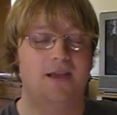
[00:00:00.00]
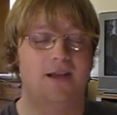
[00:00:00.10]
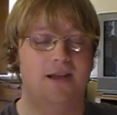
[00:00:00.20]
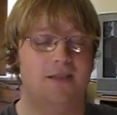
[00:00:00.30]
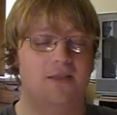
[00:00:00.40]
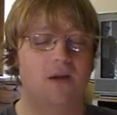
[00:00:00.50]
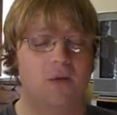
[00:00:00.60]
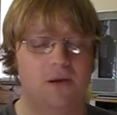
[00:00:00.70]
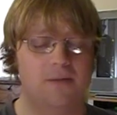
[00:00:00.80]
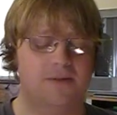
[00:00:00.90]

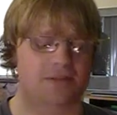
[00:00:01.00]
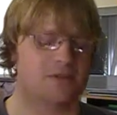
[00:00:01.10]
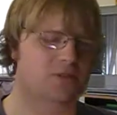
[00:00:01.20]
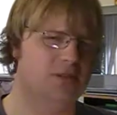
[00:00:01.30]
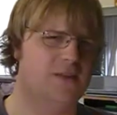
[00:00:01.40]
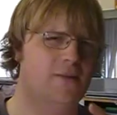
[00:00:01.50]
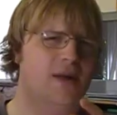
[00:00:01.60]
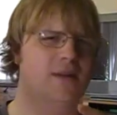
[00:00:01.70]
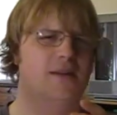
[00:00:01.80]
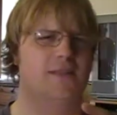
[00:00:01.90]
Though, what's interesting
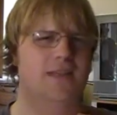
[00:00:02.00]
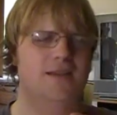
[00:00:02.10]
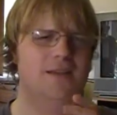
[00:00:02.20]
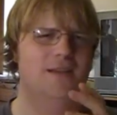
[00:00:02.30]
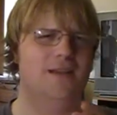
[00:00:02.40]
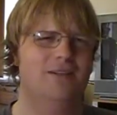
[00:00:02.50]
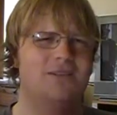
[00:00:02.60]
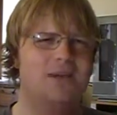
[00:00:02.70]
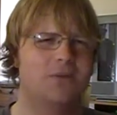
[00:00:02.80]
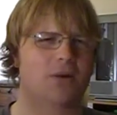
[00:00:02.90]
about it is that none of
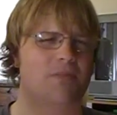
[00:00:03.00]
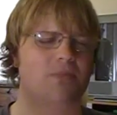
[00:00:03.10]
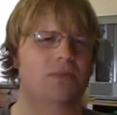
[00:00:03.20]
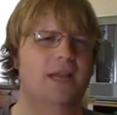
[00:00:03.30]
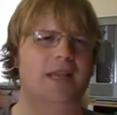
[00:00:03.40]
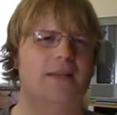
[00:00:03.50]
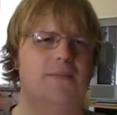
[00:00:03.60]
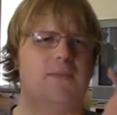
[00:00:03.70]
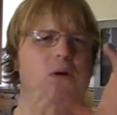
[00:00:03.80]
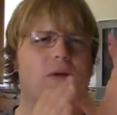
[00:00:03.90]
them are
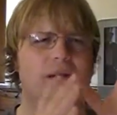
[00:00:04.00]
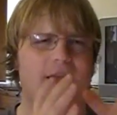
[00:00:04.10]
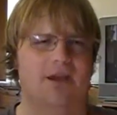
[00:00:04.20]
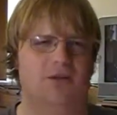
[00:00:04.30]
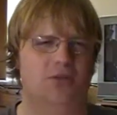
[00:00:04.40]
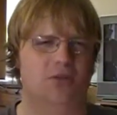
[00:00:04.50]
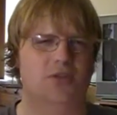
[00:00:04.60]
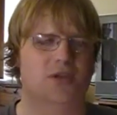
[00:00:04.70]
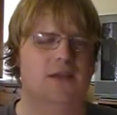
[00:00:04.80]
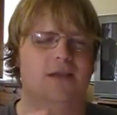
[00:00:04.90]
blatant Moa
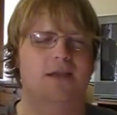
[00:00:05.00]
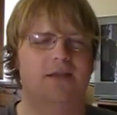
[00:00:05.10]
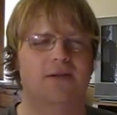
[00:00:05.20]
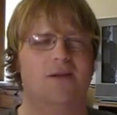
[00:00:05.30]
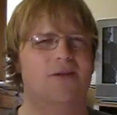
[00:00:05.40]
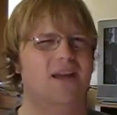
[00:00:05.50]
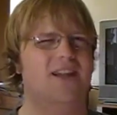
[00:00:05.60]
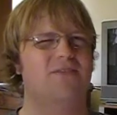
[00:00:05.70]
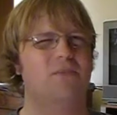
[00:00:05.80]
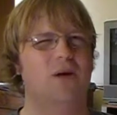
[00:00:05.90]
characters. They're all
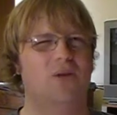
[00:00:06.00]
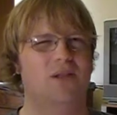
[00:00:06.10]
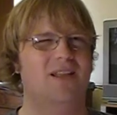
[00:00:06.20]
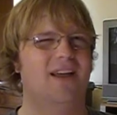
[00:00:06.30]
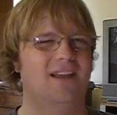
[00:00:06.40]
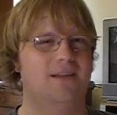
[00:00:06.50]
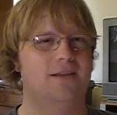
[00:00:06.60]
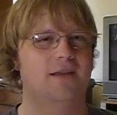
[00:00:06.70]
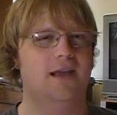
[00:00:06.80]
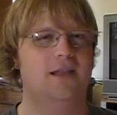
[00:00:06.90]
kind of Moa light,
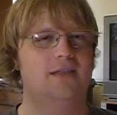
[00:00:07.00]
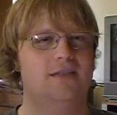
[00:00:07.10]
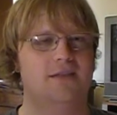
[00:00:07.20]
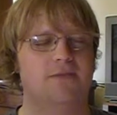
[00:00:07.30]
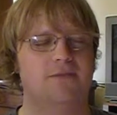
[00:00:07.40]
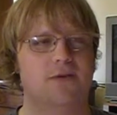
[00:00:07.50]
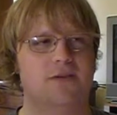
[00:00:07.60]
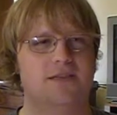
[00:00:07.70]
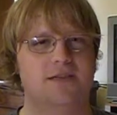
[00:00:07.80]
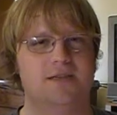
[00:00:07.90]
at least in the
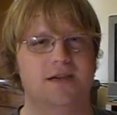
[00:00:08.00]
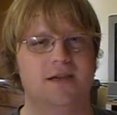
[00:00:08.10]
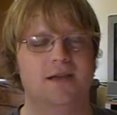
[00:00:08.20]
first season.